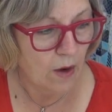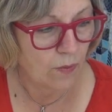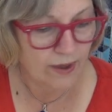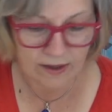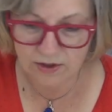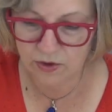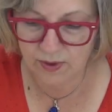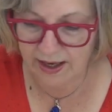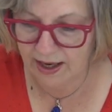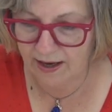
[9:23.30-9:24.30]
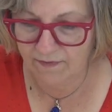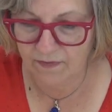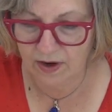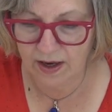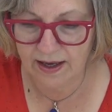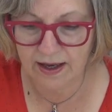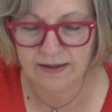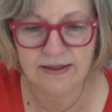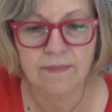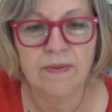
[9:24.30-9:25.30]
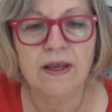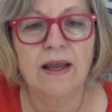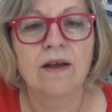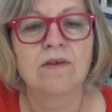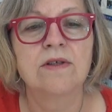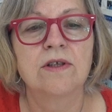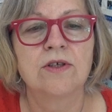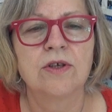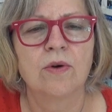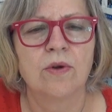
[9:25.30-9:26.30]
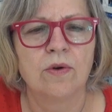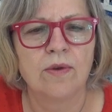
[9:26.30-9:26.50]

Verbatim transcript: What else do I have? I had something else to show you.